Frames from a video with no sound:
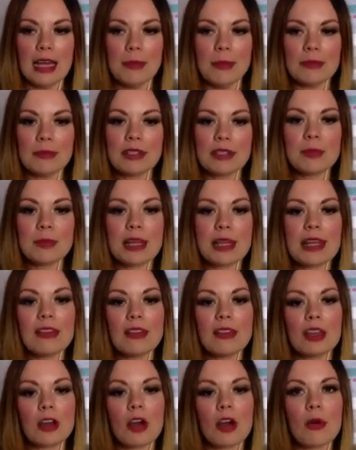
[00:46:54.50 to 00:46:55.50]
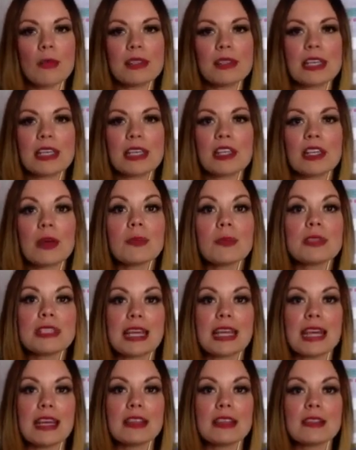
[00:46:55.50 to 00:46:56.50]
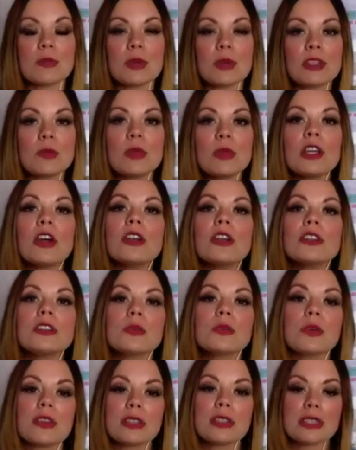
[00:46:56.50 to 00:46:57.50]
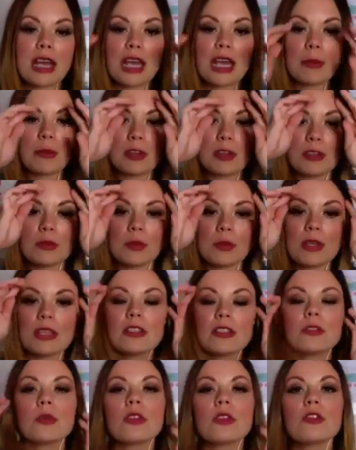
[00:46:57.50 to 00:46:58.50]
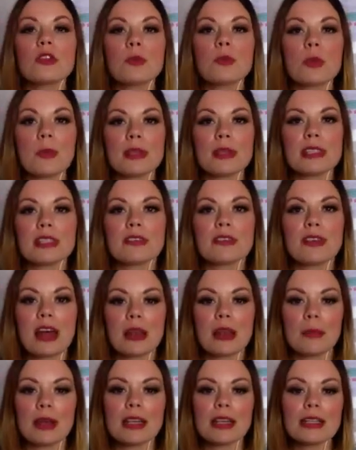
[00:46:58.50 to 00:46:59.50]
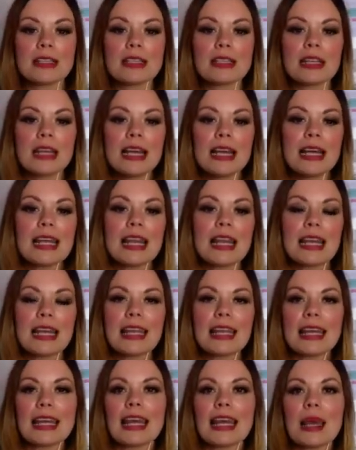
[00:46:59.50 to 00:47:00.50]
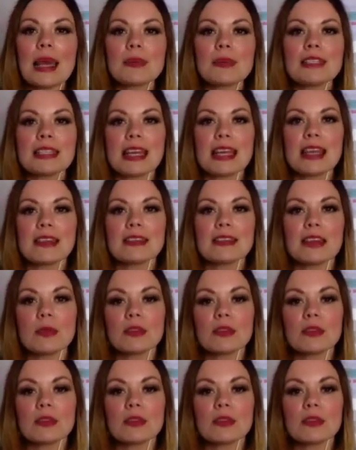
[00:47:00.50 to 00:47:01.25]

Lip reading: splitting the accommodation upstairs, which we could do at the time because we could do it through permitted development. Luckily, upstairs there was a